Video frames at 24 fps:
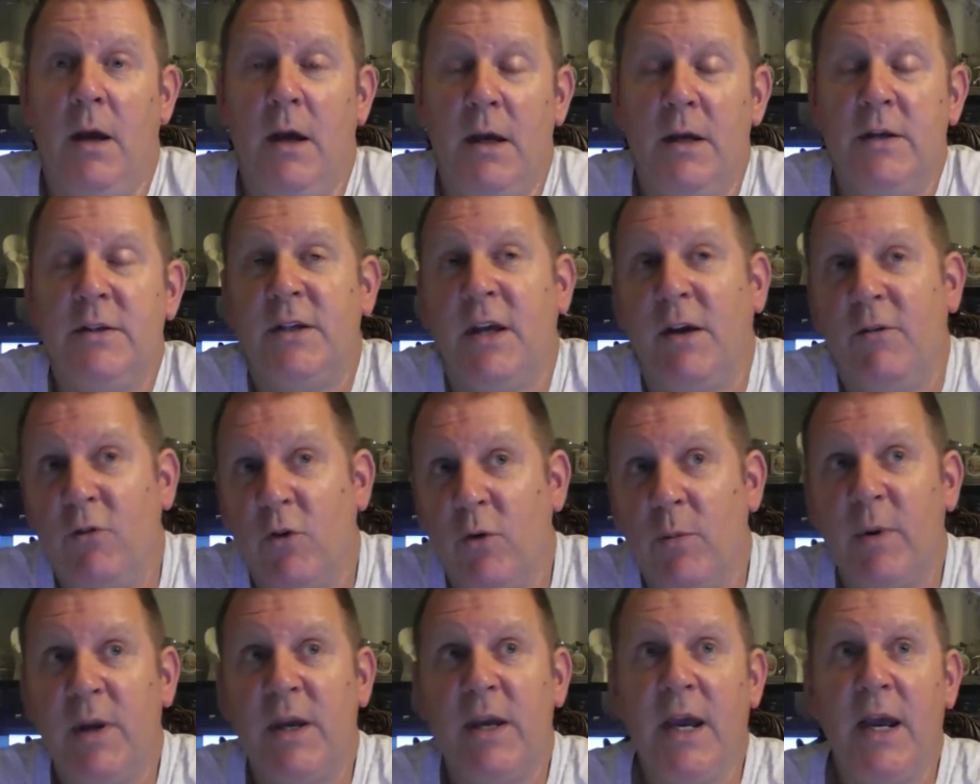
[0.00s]

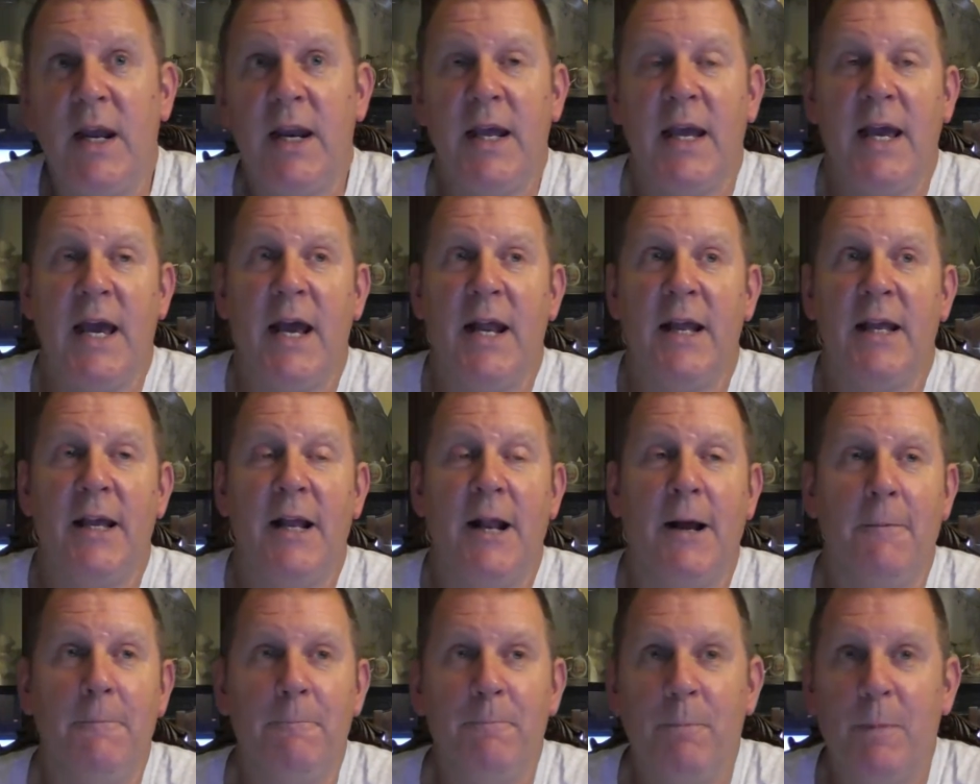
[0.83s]
Xavier McKinney had, uh, you
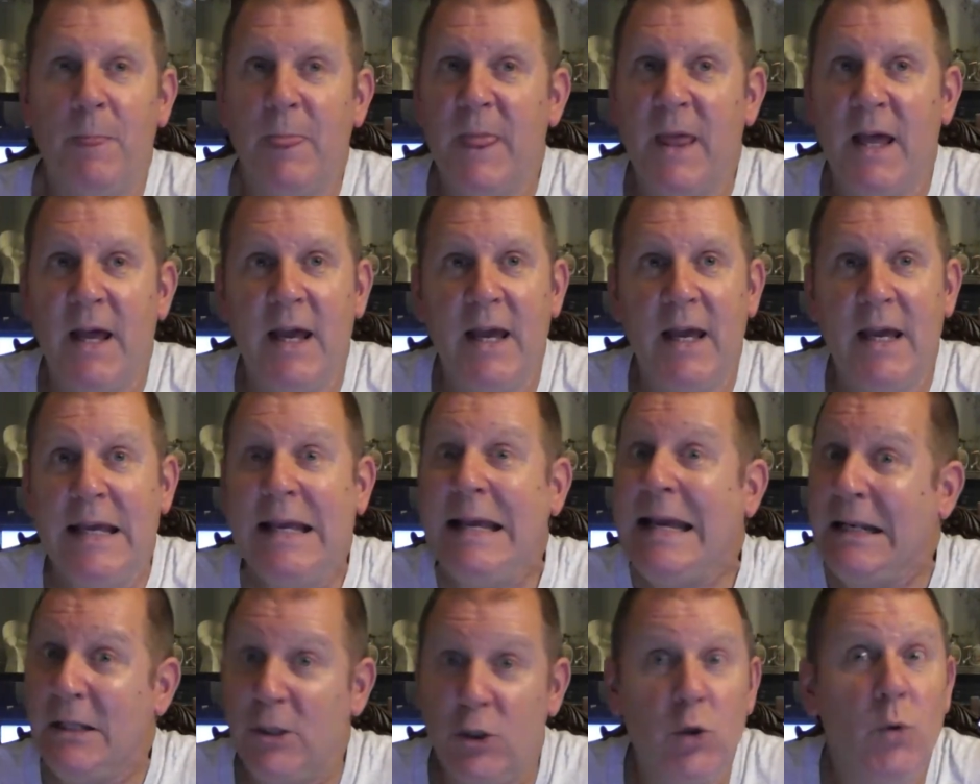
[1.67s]
know, he
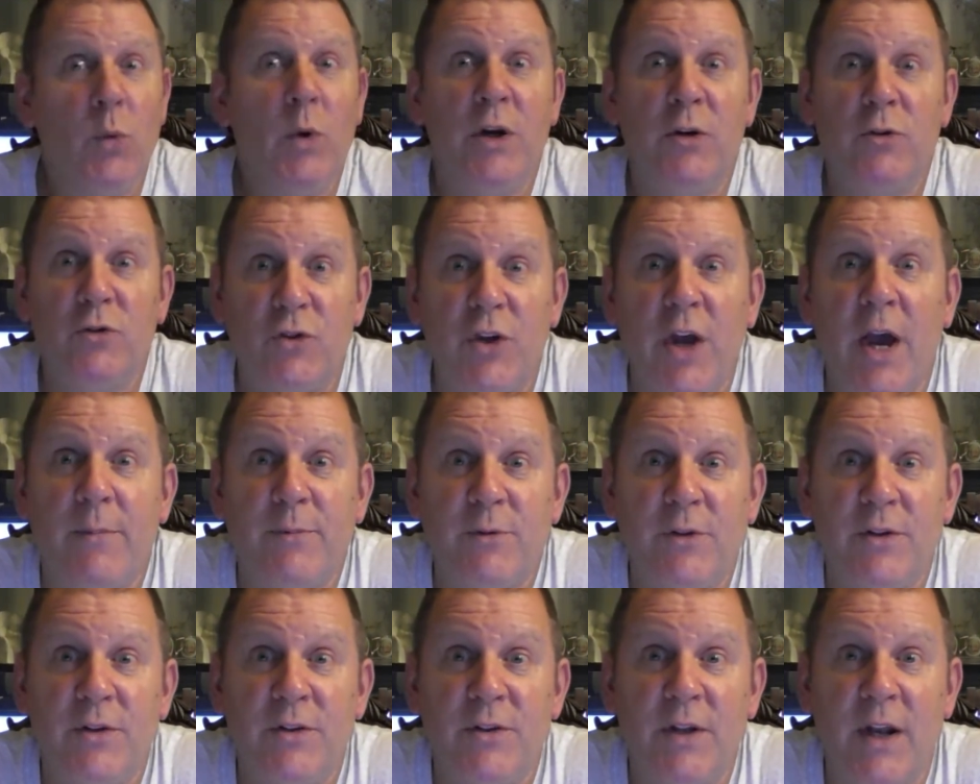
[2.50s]
had two
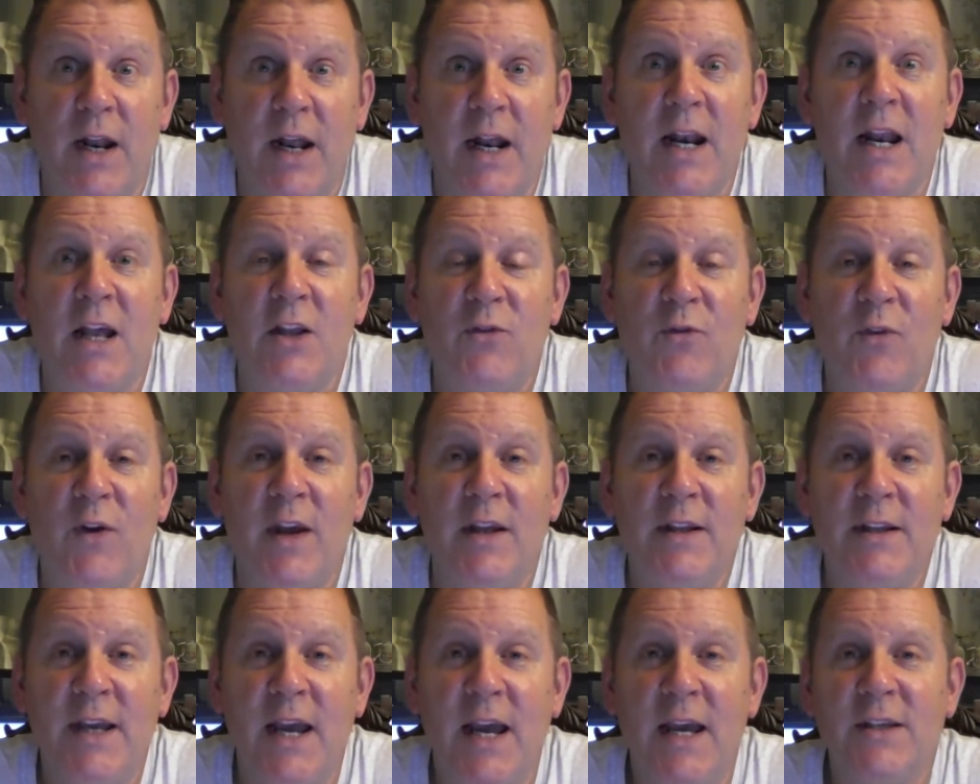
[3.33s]
interceptions today. That's
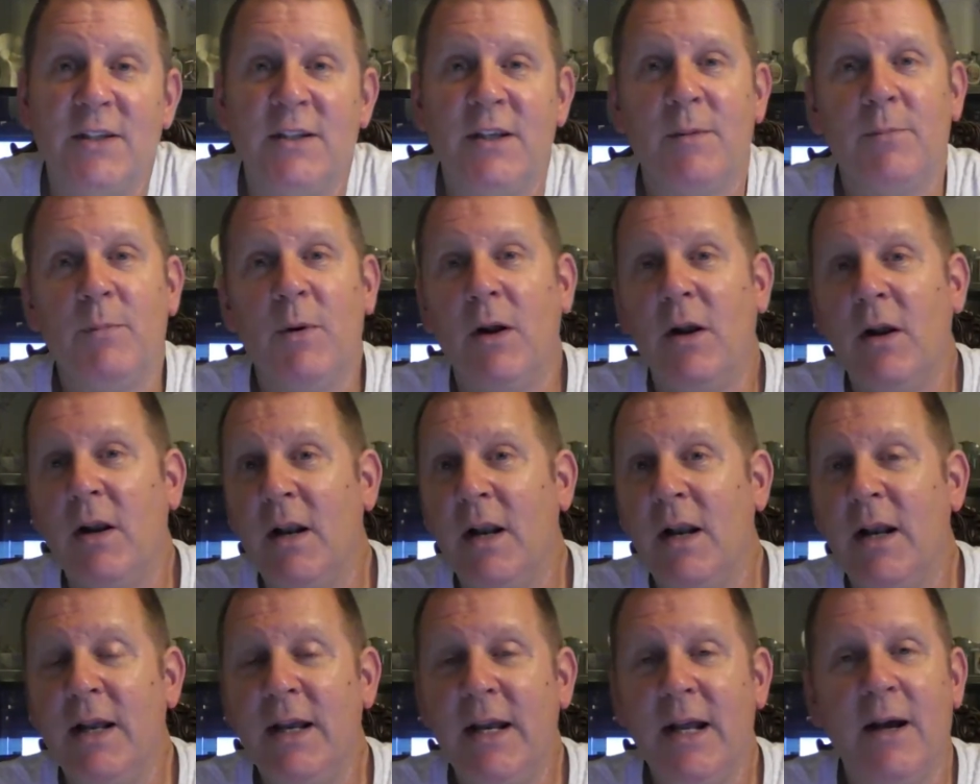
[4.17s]
fantastic, but,
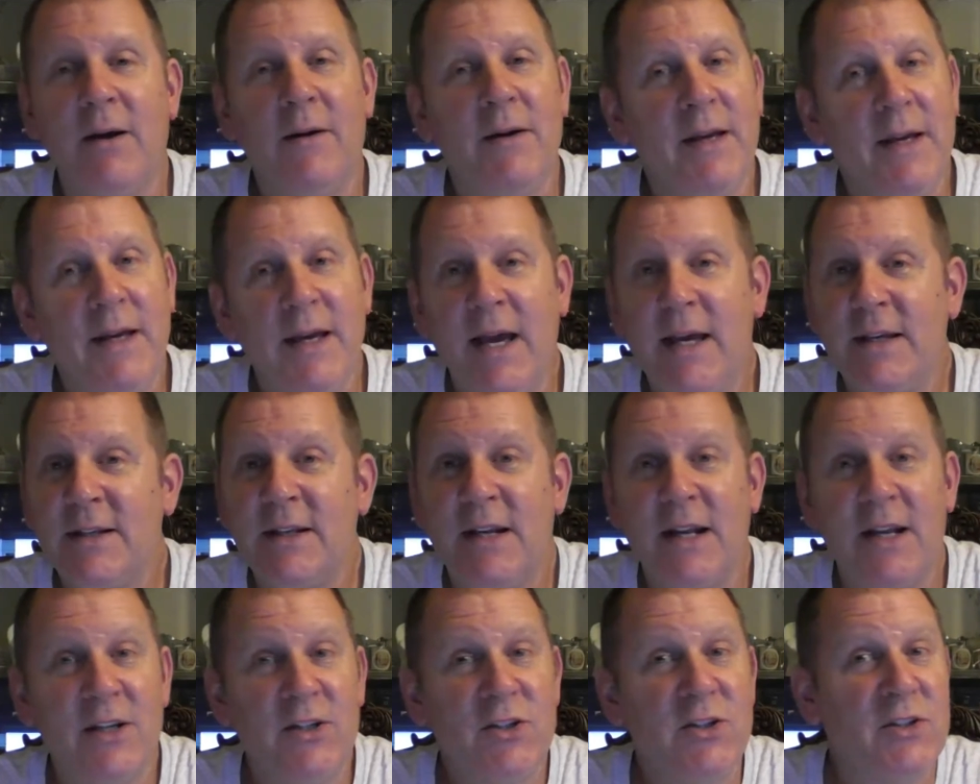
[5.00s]
than, you know, he
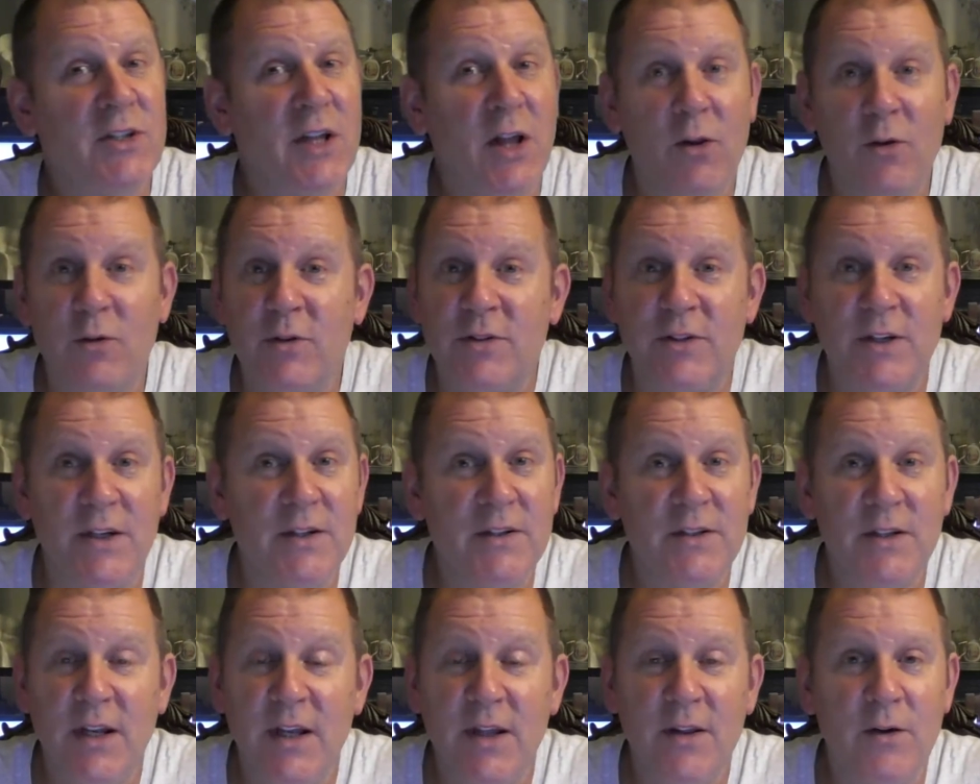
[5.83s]
hasn't had a stellar
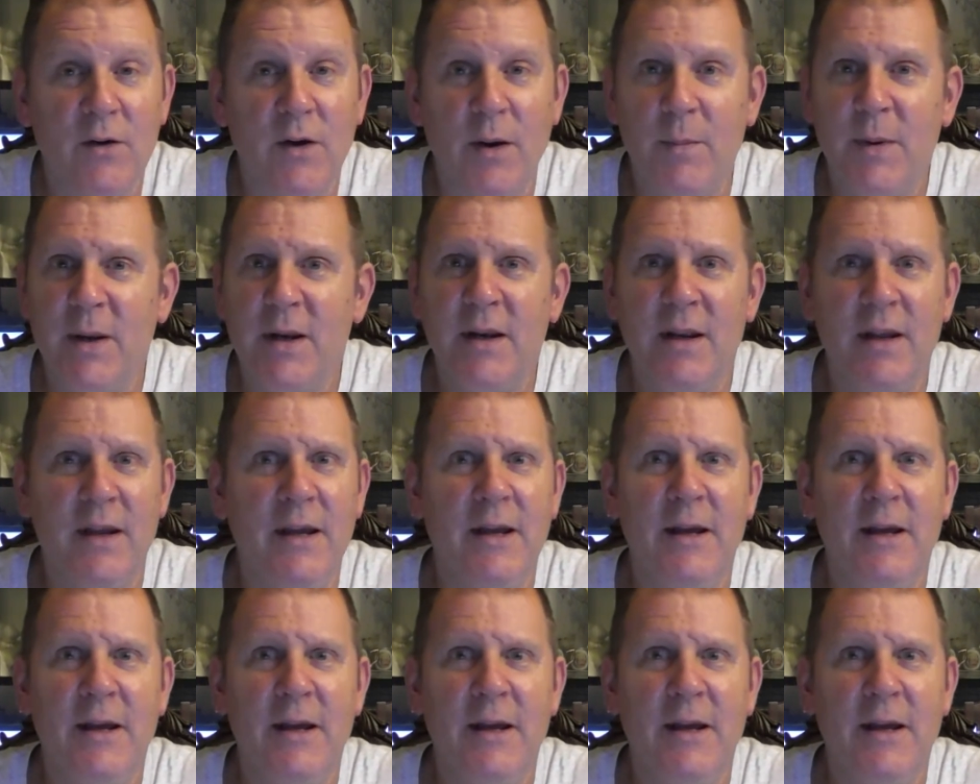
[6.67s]
season either. I mean,